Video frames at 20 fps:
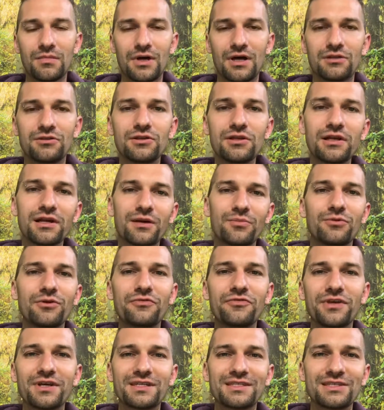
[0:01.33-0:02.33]
Until a couple
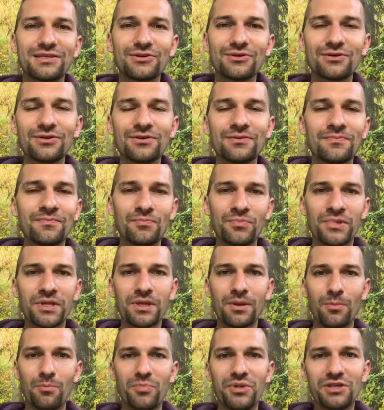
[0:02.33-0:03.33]
of years ago,
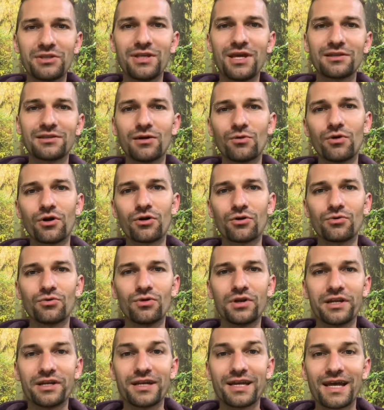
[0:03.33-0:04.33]
big data were
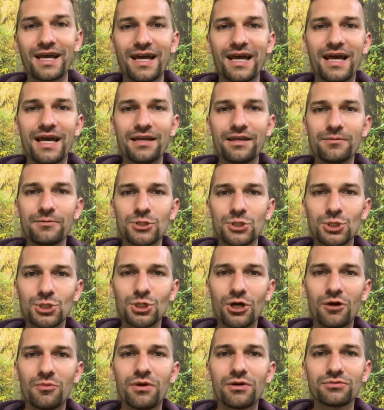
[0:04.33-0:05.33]
ruling. Any
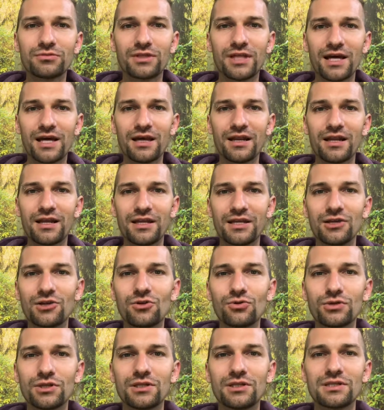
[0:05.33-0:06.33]
job out there
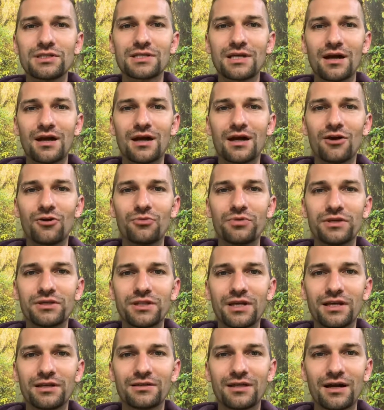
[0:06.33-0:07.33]
included in somehow big
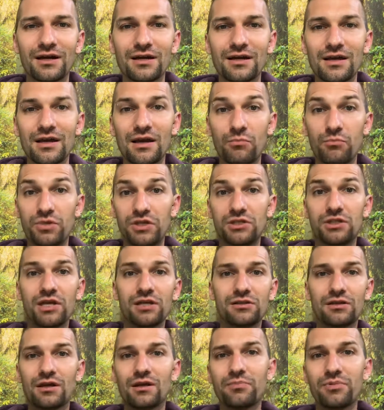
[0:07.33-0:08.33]
data. Big
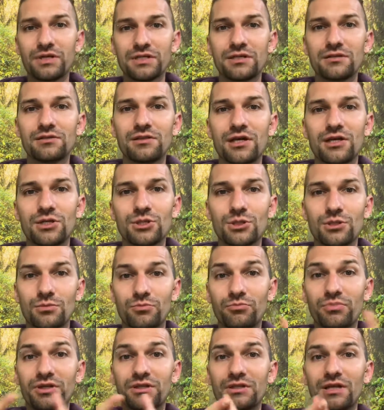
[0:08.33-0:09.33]
data
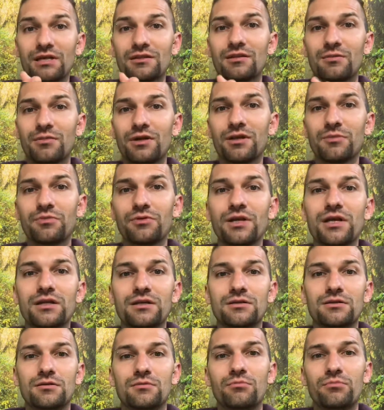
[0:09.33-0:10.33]
representation, big data
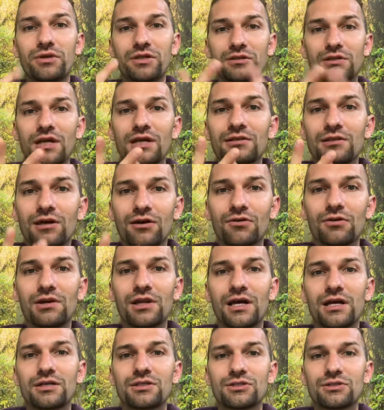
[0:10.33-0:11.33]
manipulation, big data
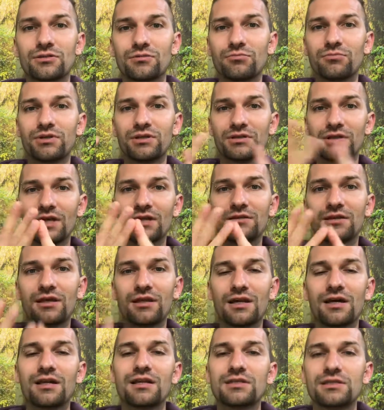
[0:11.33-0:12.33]
collection, big data
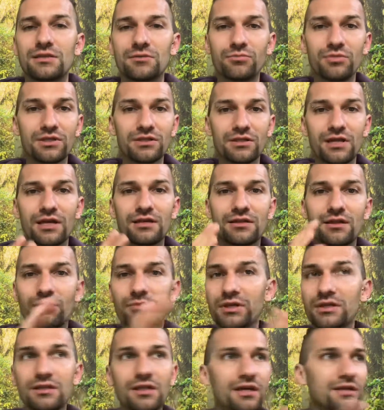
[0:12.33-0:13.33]
analysis, big
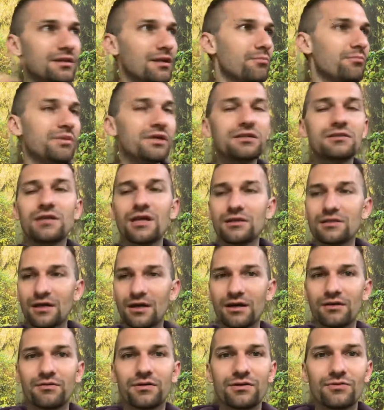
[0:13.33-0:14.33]
data
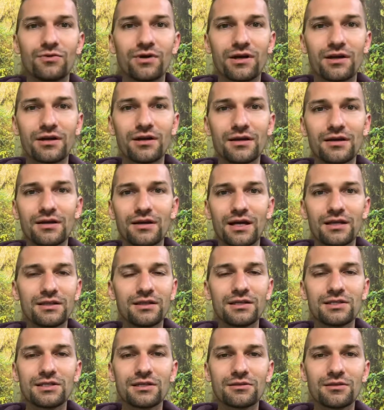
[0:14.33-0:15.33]
everywhere. And
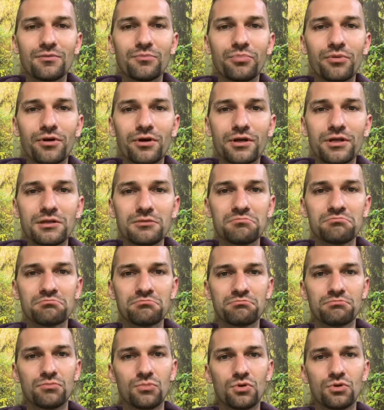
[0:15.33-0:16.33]
then at a certain point,
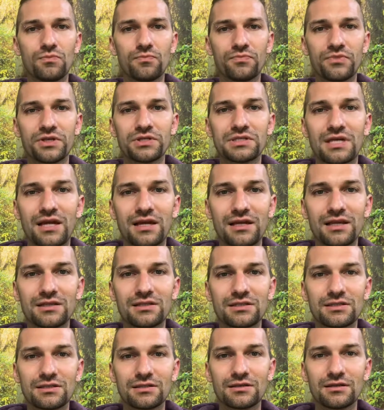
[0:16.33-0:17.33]
boom, the
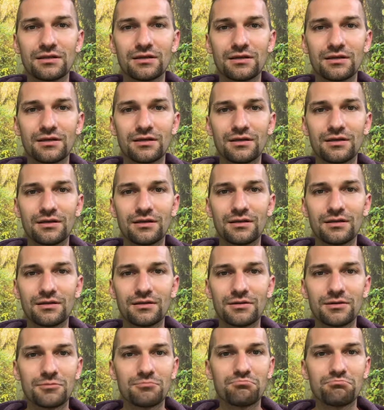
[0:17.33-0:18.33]
silence.
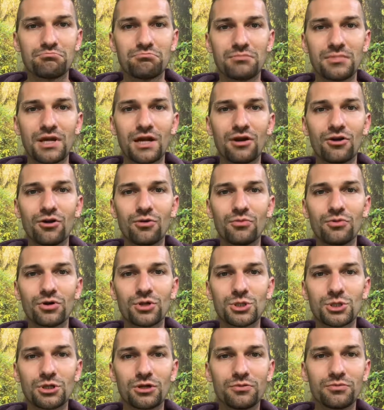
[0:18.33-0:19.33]
There are no
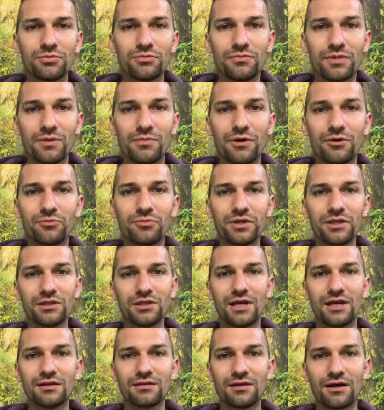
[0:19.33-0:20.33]
more jobs about big
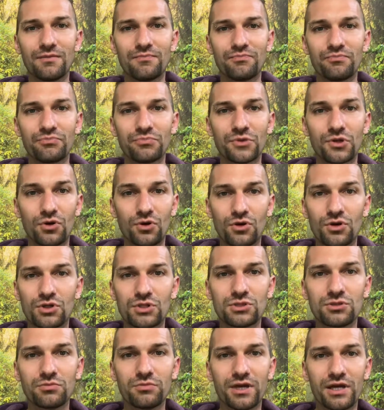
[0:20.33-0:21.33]
data, or not
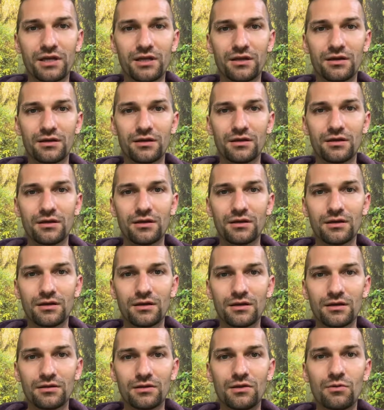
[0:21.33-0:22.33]
so many.
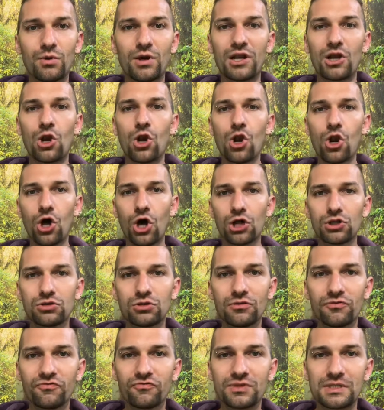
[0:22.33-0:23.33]
There were a
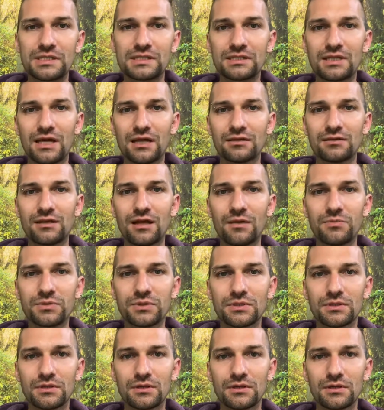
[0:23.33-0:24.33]
lot of
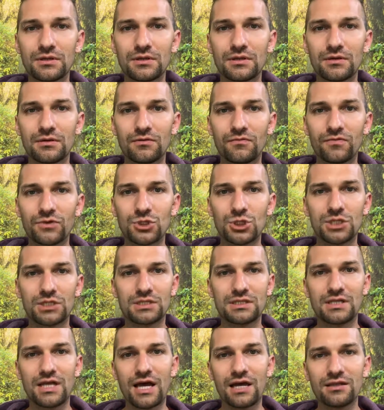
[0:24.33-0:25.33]
startups, but
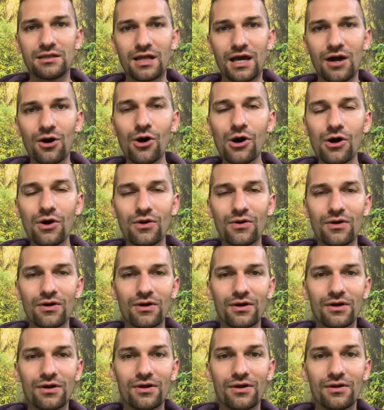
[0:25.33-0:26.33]
just dead now,
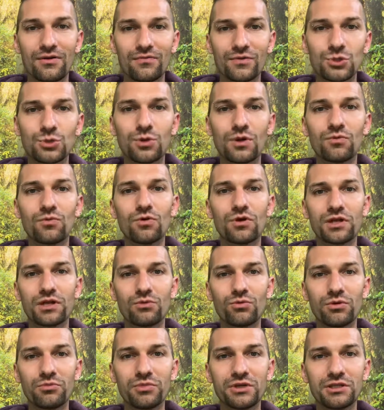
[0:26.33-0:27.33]
which were
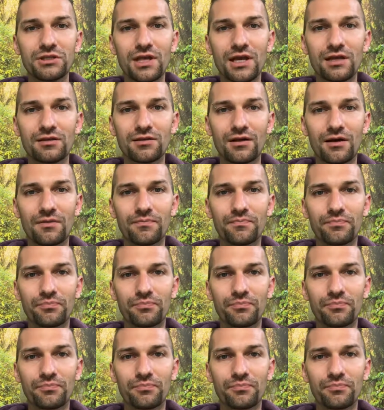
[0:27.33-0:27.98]
working with big data.